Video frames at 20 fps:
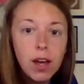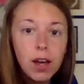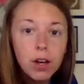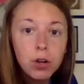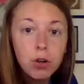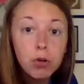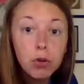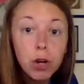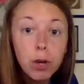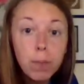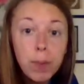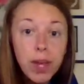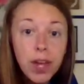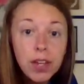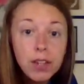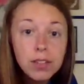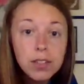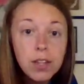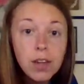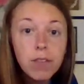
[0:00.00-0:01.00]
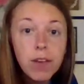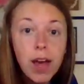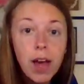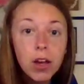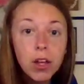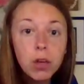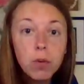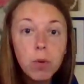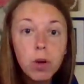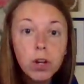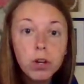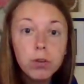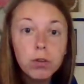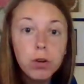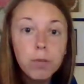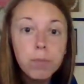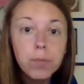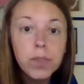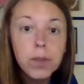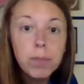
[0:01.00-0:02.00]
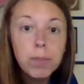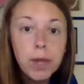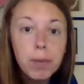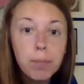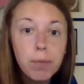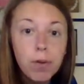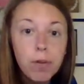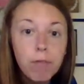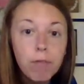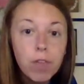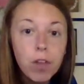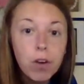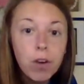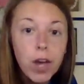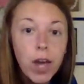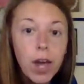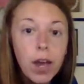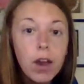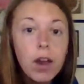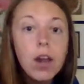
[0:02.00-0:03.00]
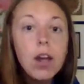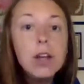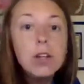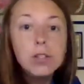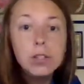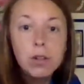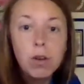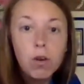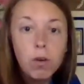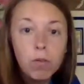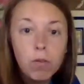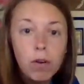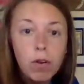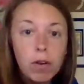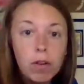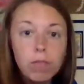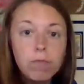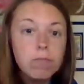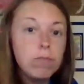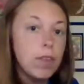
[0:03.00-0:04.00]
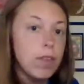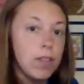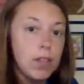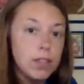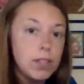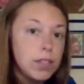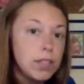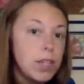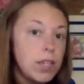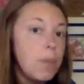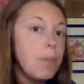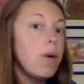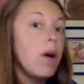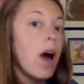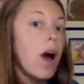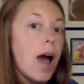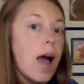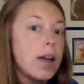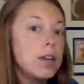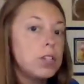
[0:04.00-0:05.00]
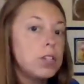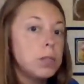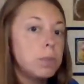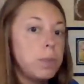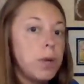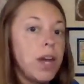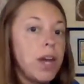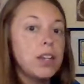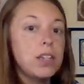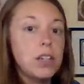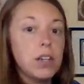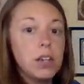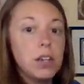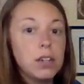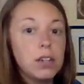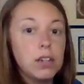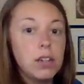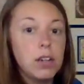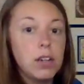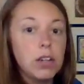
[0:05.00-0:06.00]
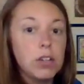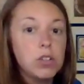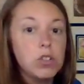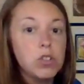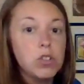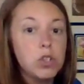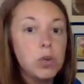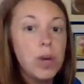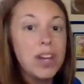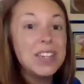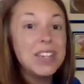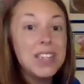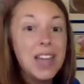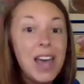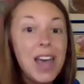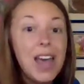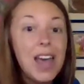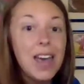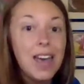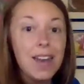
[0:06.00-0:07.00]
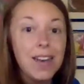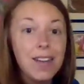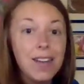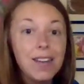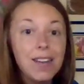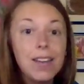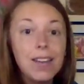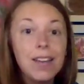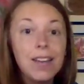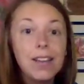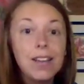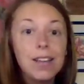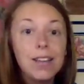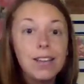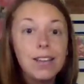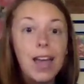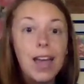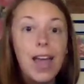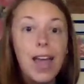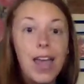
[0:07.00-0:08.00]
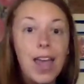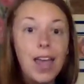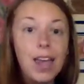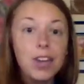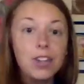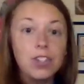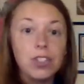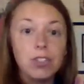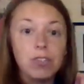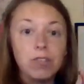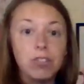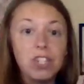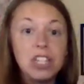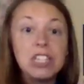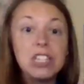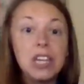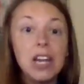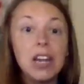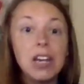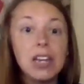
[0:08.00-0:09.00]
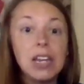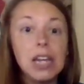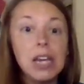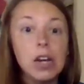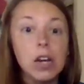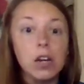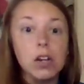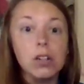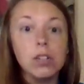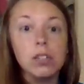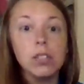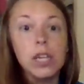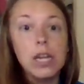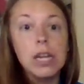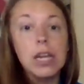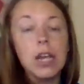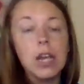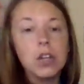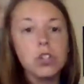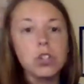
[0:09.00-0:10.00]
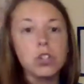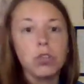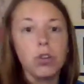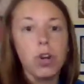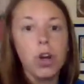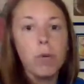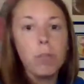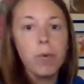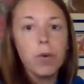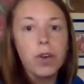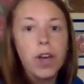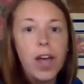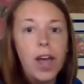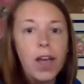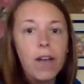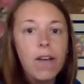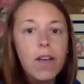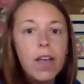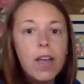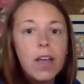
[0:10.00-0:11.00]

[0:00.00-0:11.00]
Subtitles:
groupings of how you want to group the people. Okay, so in this example, I just picked doing 10 years in each group. Okay,